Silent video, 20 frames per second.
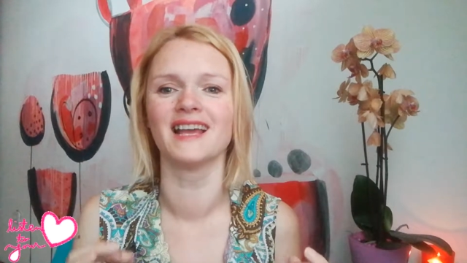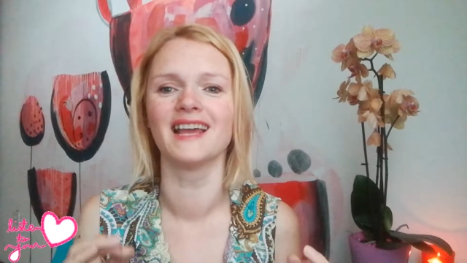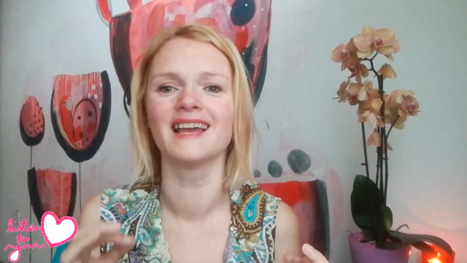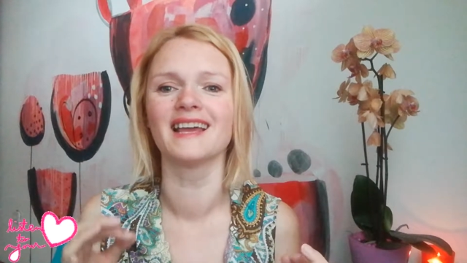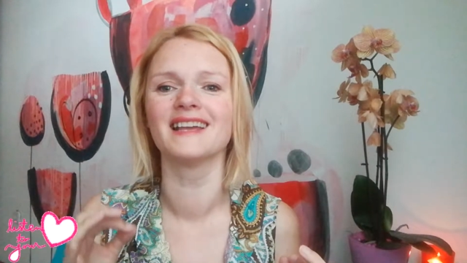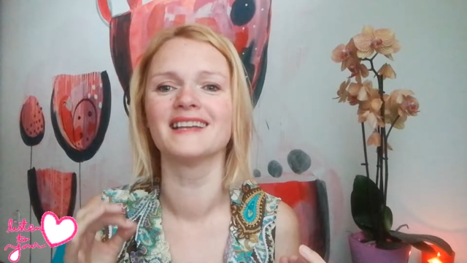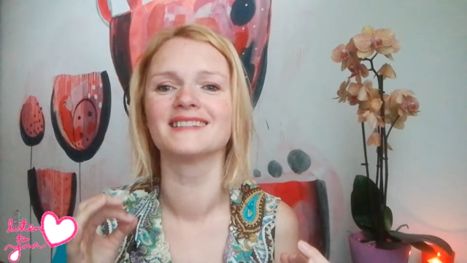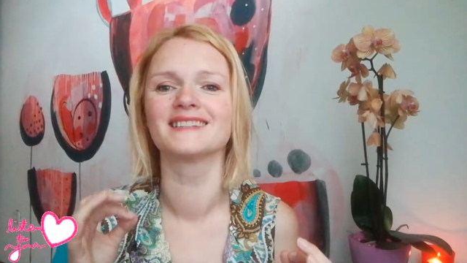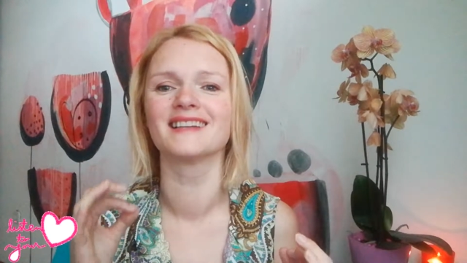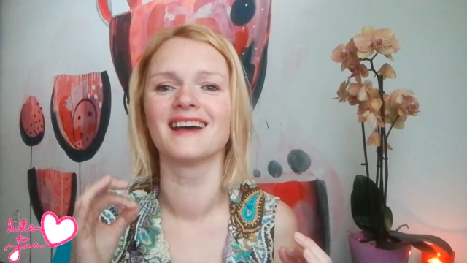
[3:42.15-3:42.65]

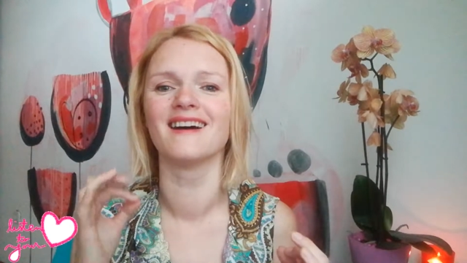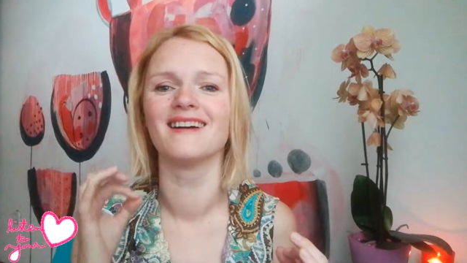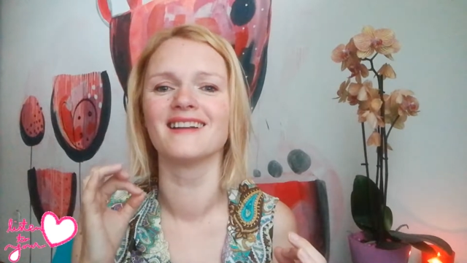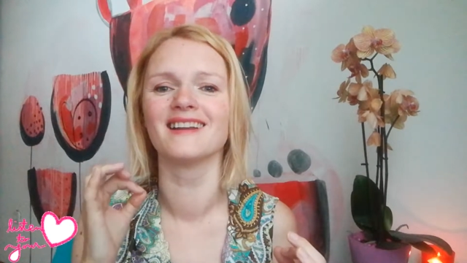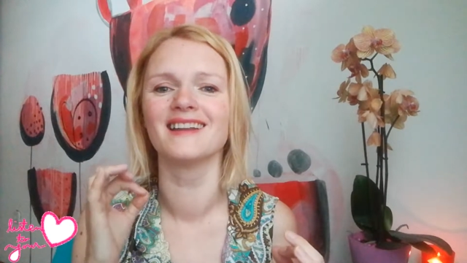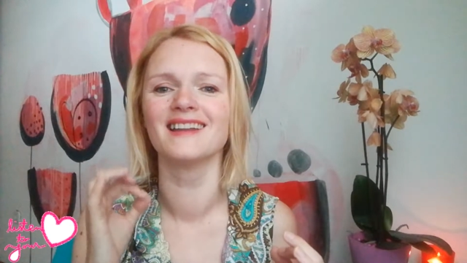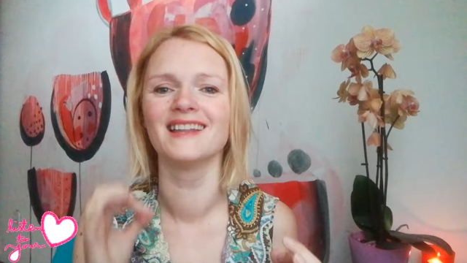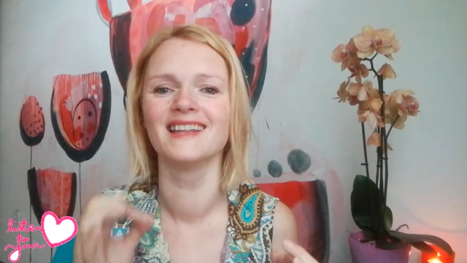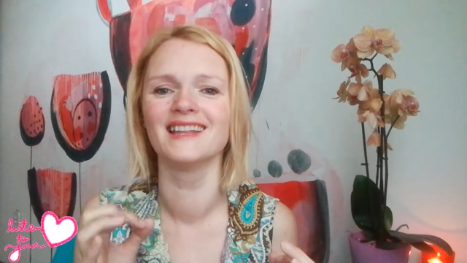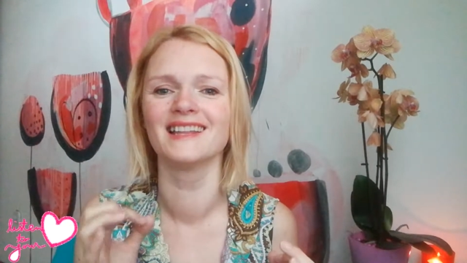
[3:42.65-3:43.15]
is a
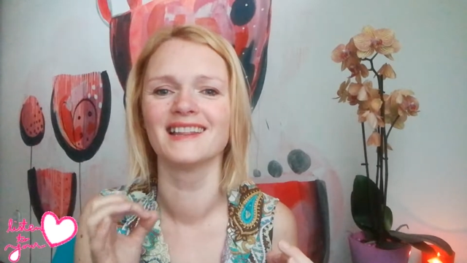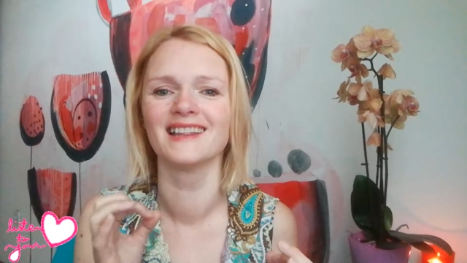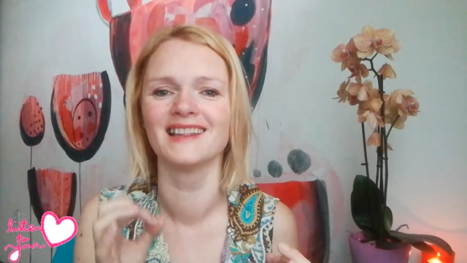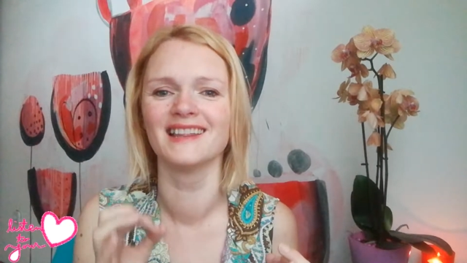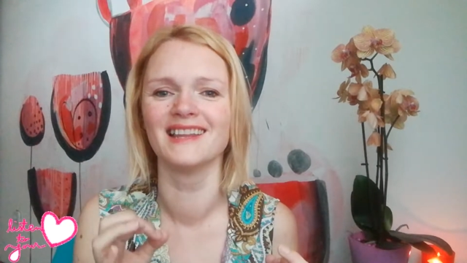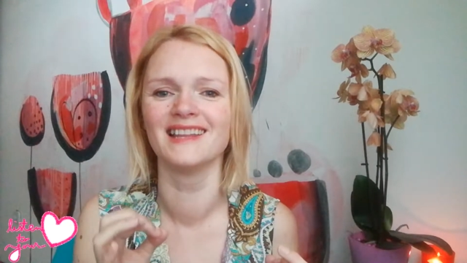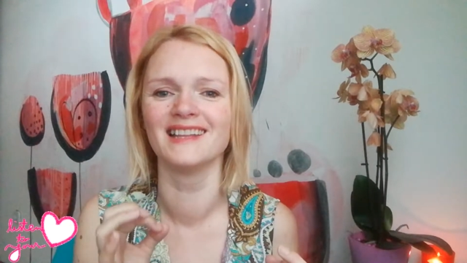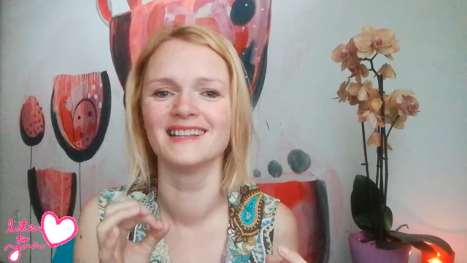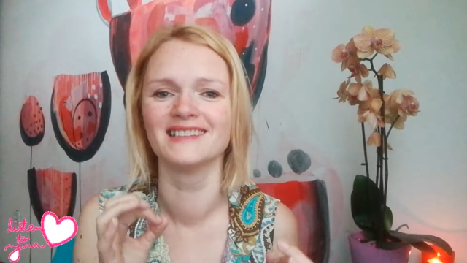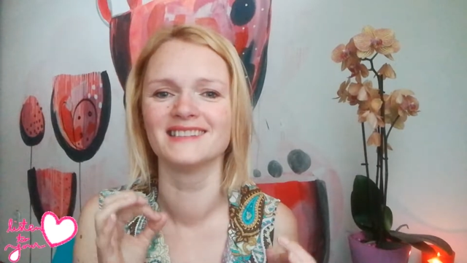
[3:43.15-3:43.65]
little
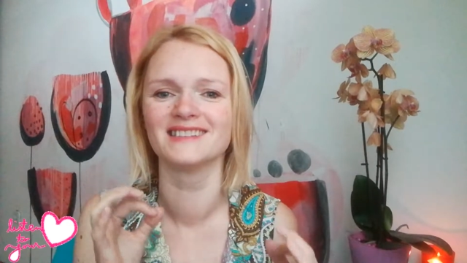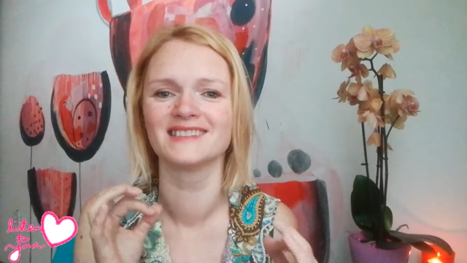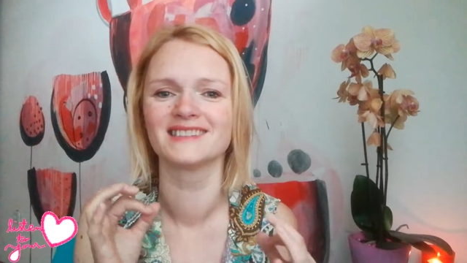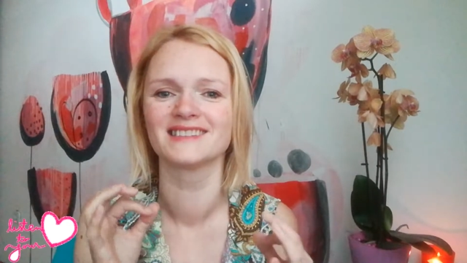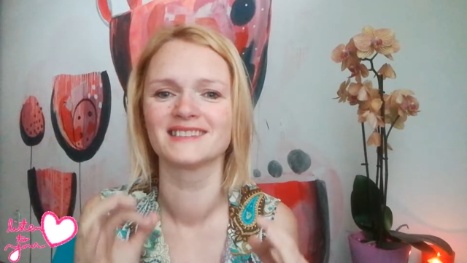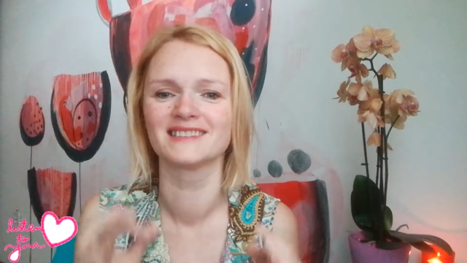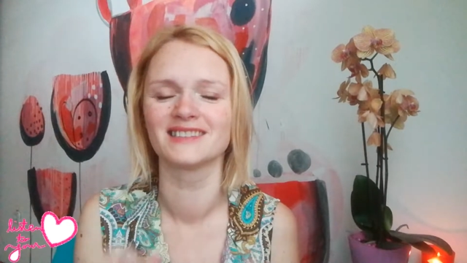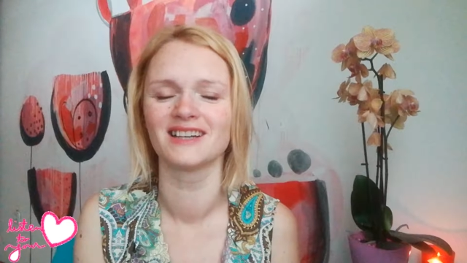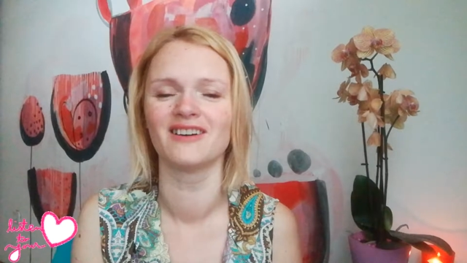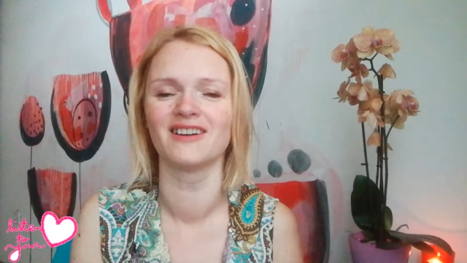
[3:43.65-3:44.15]
little
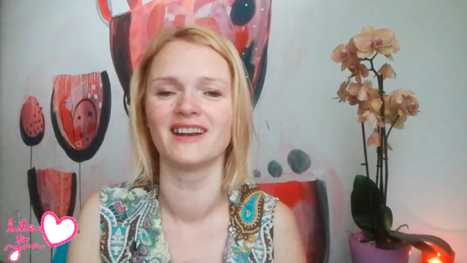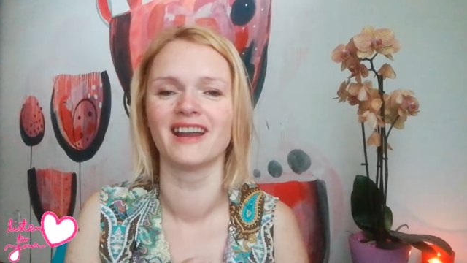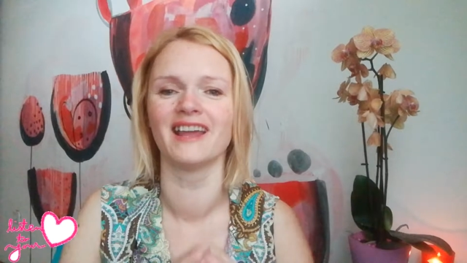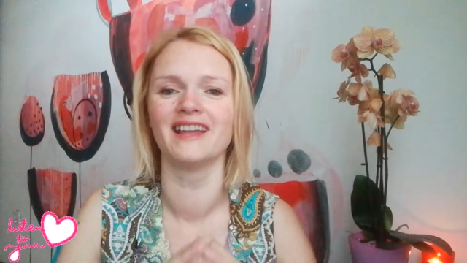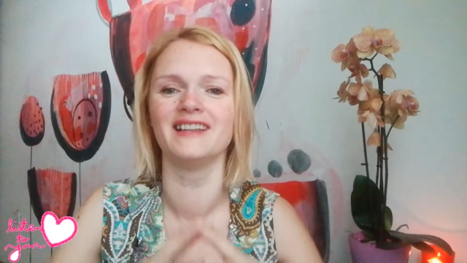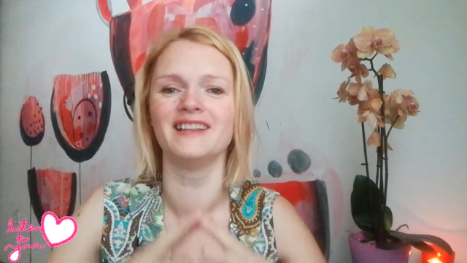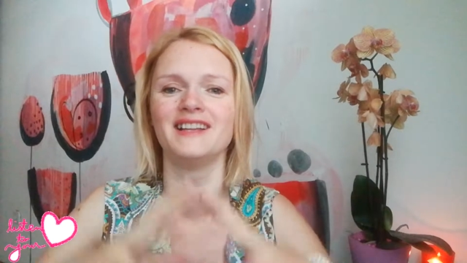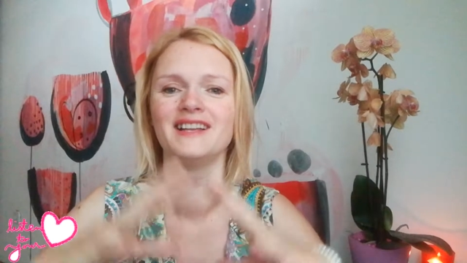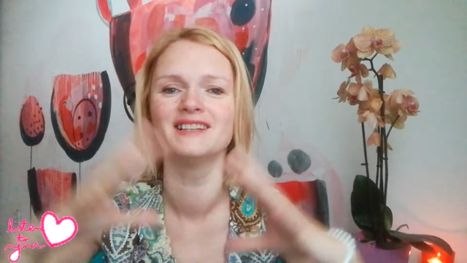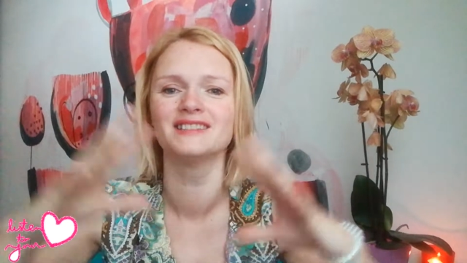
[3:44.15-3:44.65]
star
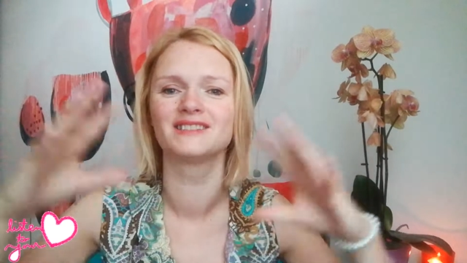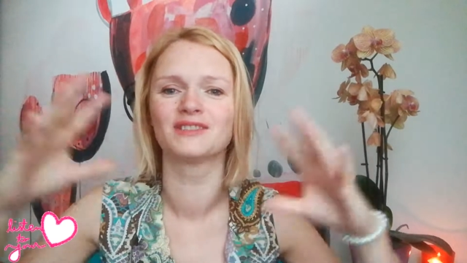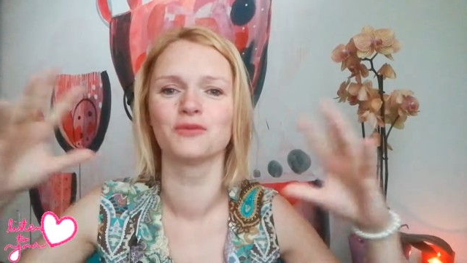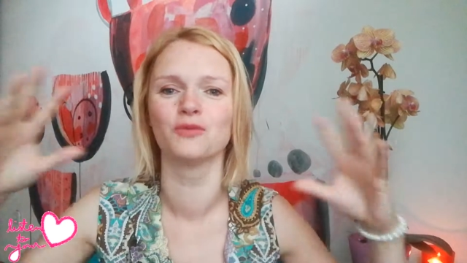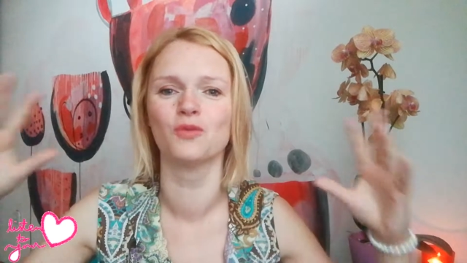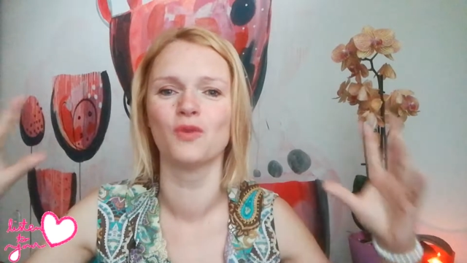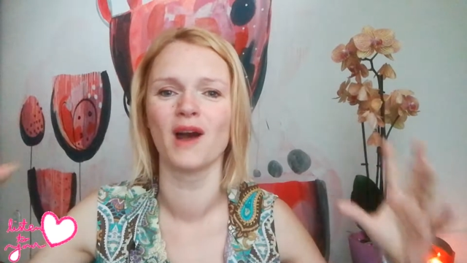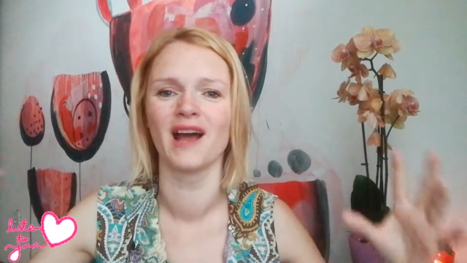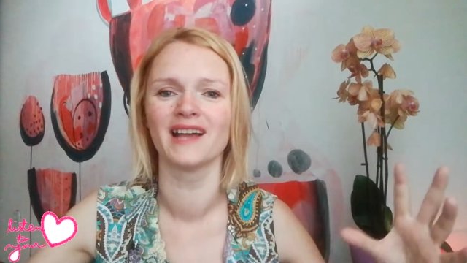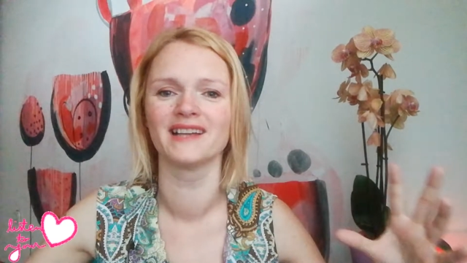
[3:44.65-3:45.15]
in this
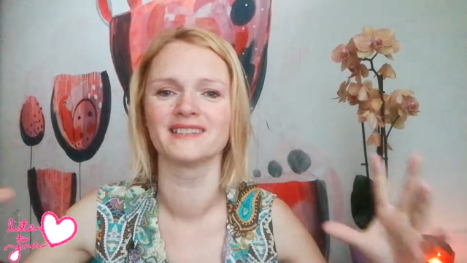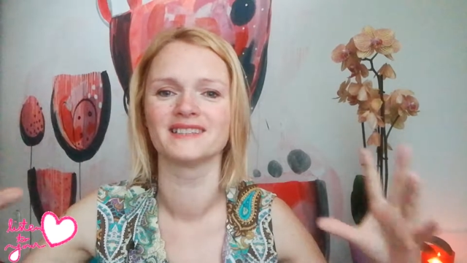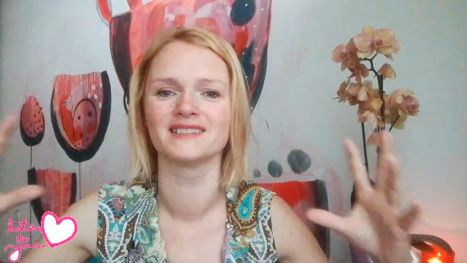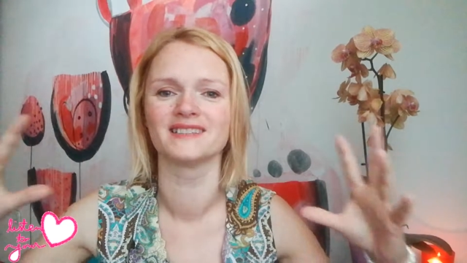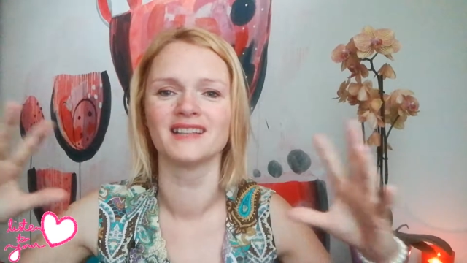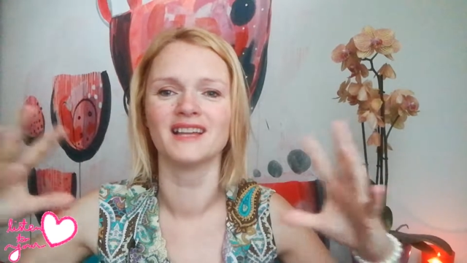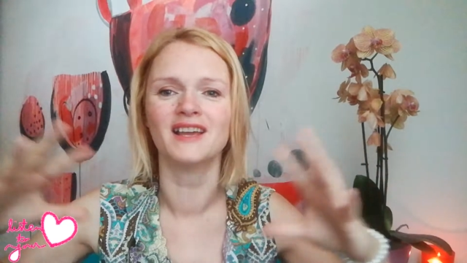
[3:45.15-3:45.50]
vast